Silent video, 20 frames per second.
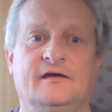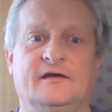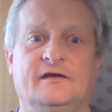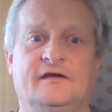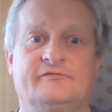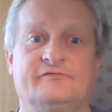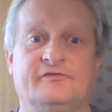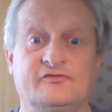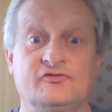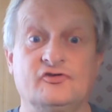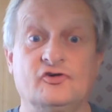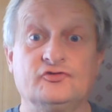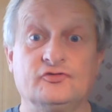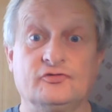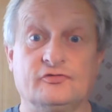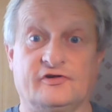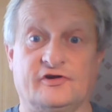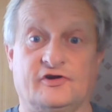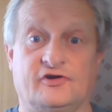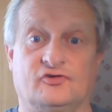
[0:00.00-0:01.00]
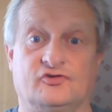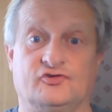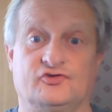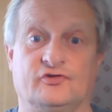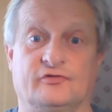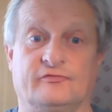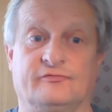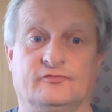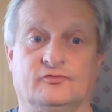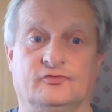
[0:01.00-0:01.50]
If it's not already on
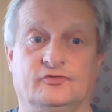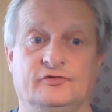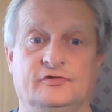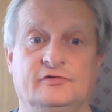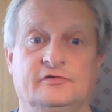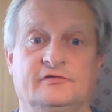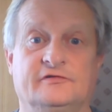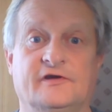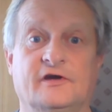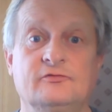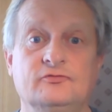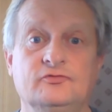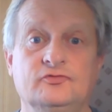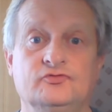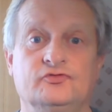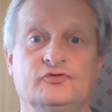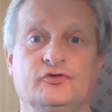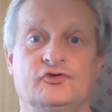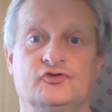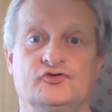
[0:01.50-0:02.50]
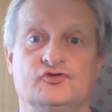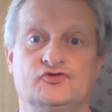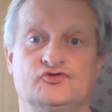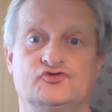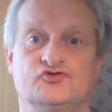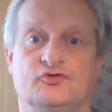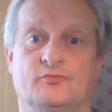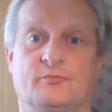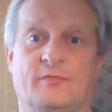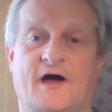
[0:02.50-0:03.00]
your phone, download the
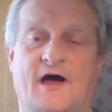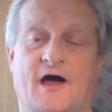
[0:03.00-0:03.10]
YouTube